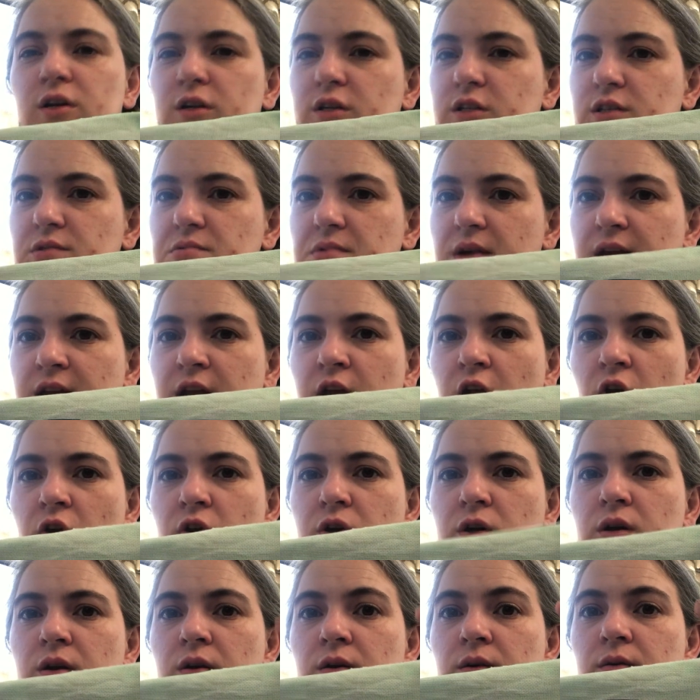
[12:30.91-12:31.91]
so I
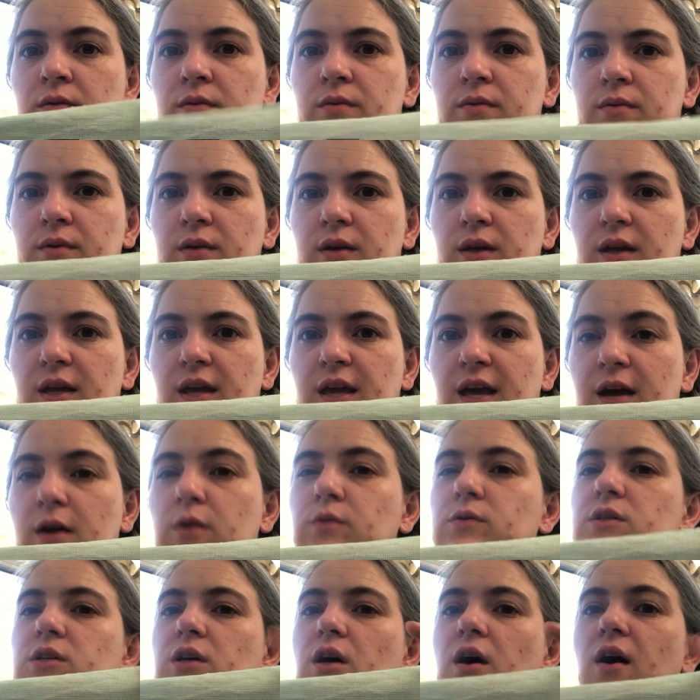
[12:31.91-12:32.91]
could
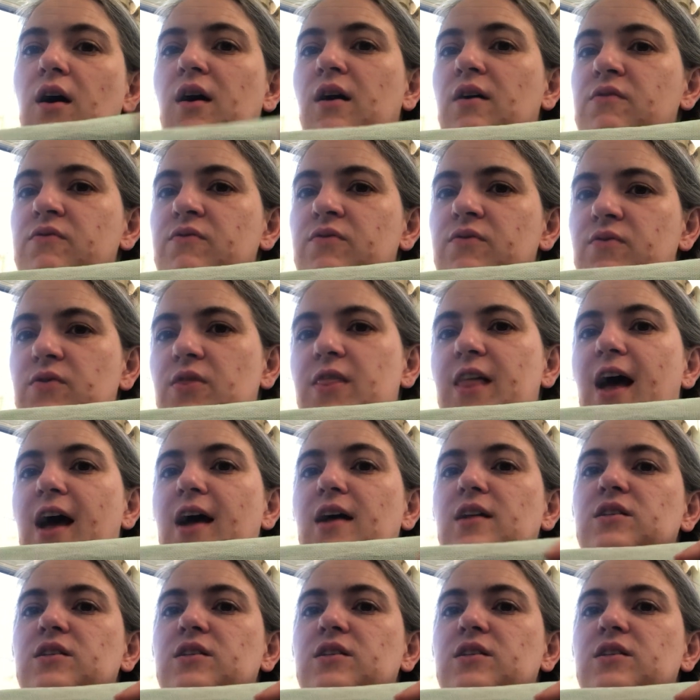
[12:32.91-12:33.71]
count off that.